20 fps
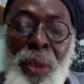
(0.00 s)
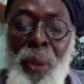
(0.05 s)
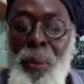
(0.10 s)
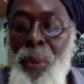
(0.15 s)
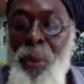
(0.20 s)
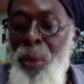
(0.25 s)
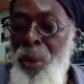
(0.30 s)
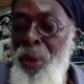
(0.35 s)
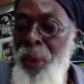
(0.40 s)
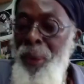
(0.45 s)
some
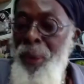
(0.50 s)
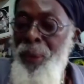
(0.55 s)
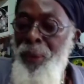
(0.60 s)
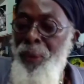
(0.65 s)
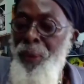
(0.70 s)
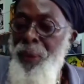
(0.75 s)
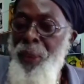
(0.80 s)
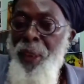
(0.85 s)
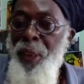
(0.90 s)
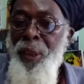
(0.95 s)
more
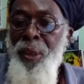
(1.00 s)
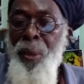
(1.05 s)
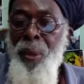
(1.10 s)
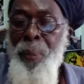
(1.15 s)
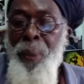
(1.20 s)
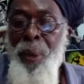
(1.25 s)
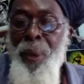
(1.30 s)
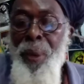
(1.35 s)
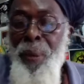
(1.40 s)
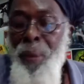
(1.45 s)
on sight
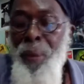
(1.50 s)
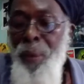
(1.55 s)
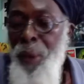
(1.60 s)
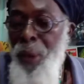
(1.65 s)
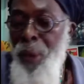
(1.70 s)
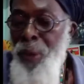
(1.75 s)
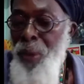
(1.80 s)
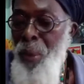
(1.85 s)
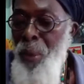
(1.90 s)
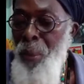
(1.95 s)
up and
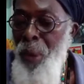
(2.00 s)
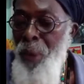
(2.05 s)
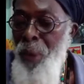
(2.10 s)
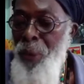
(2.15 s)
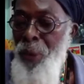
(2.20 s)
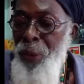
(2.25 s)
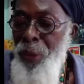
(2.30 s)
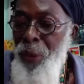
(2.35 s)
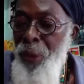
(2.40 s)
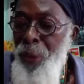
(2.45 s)
get some
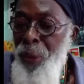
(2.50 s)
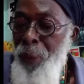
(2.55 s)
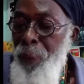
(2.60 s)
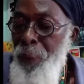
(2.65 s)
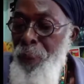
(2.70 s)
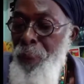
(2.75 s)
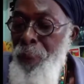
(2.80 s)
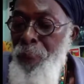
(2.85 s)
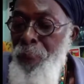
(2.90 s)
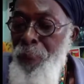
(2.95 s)
levels, you know.